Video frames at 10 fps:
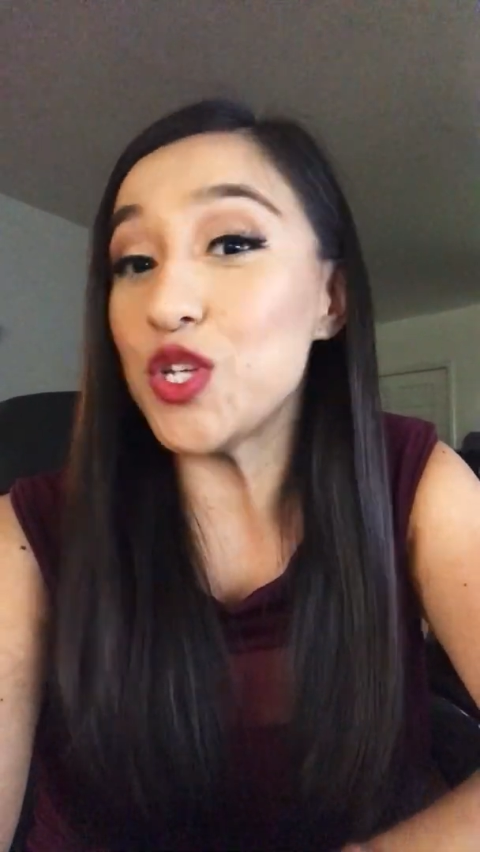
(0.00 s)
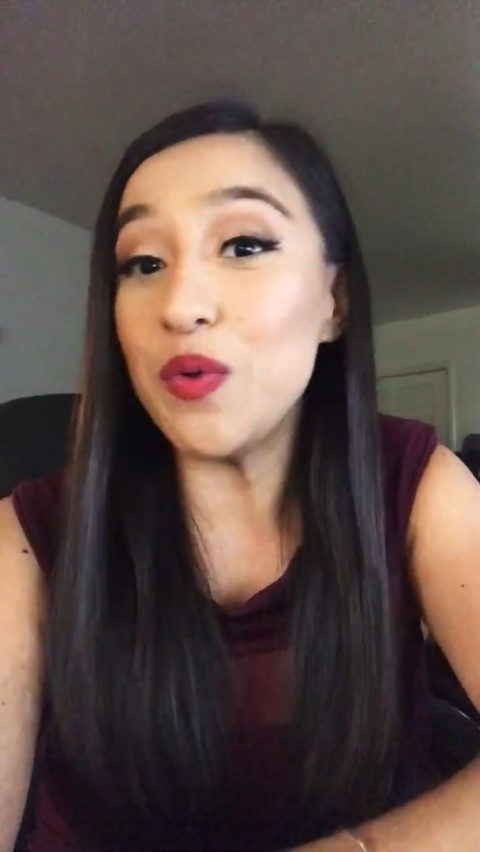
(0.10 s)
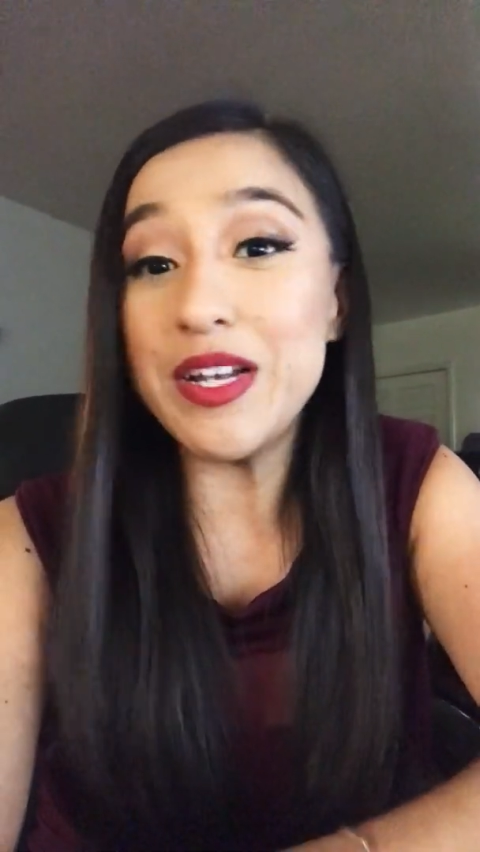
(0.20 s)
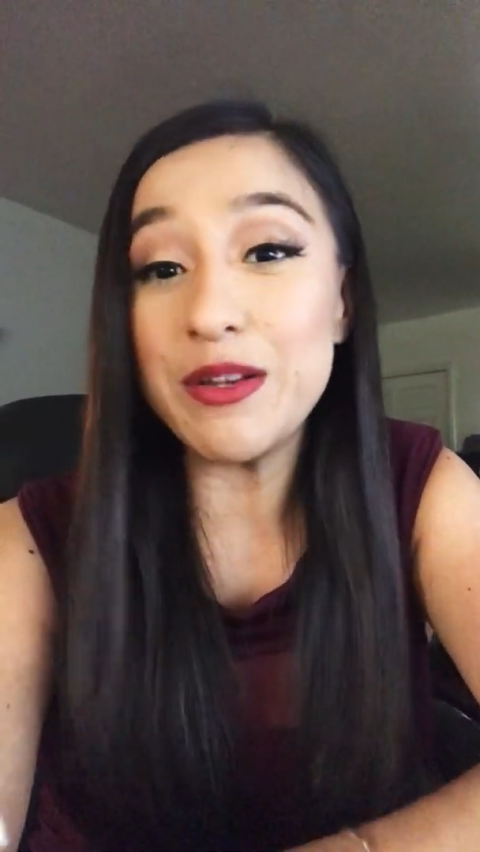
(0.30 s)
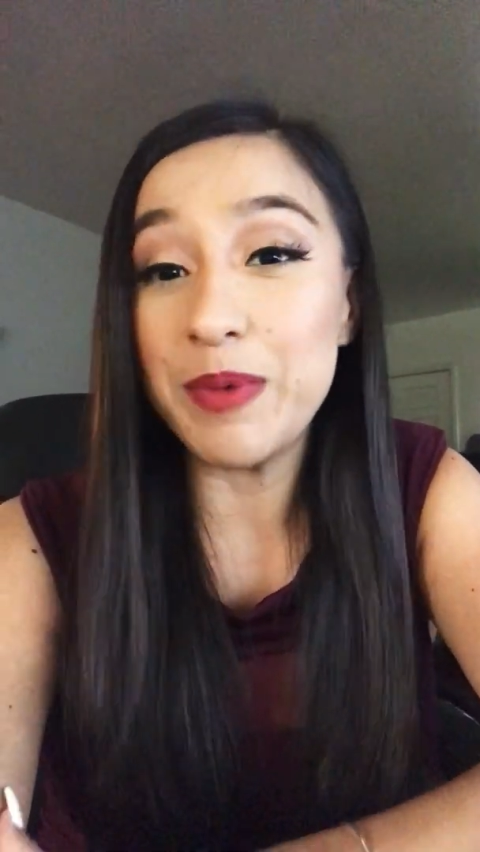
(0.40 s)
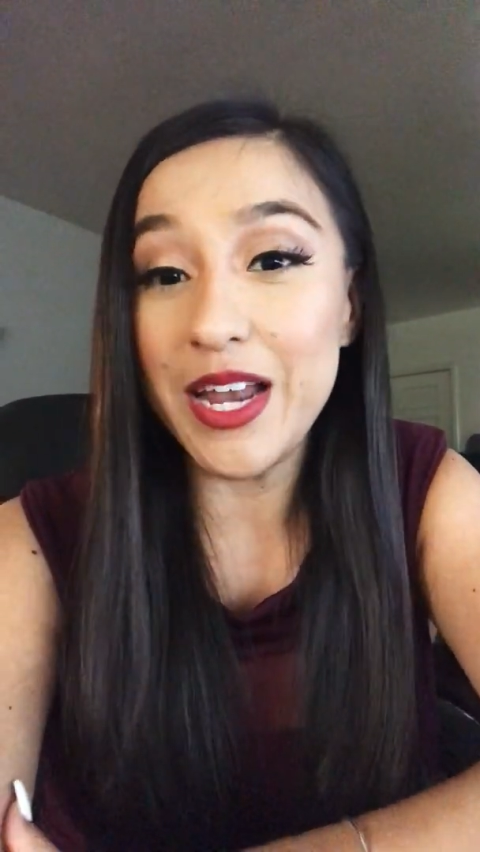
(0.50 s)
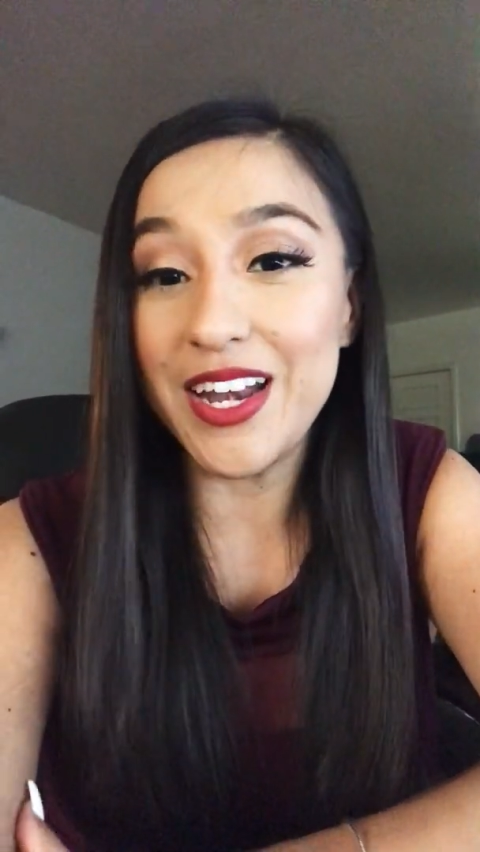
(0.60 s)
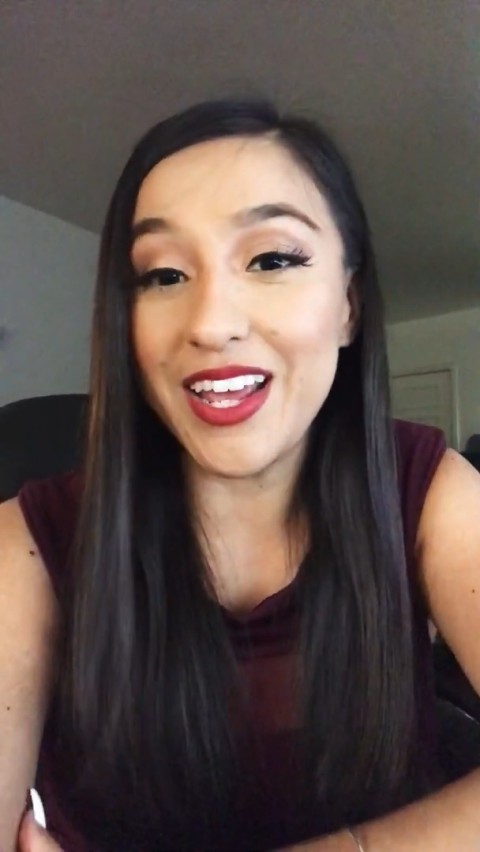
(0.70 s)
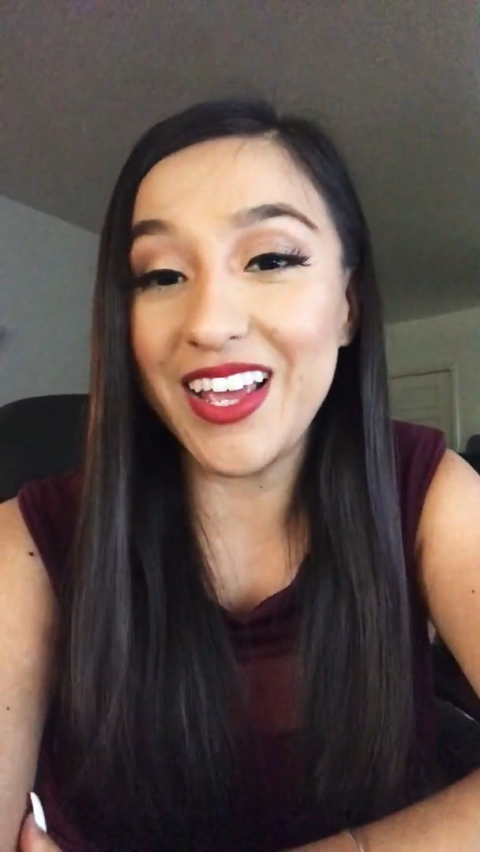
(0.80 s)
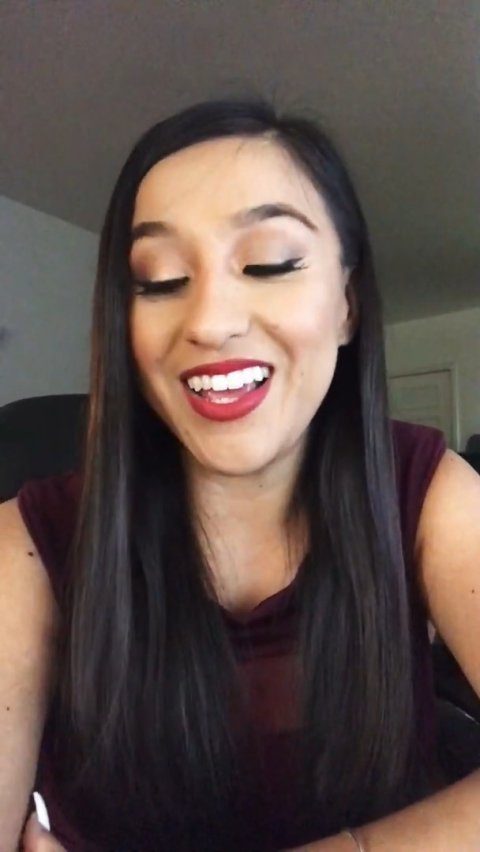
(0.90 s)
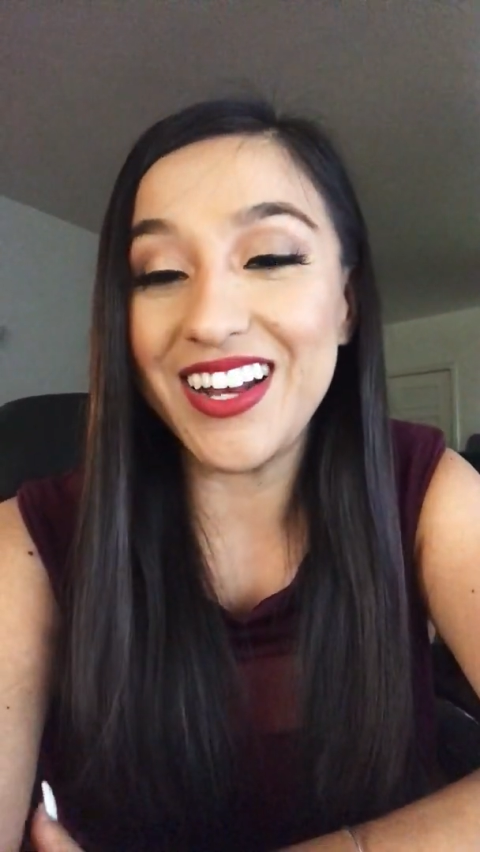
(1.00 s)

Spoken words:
so independent,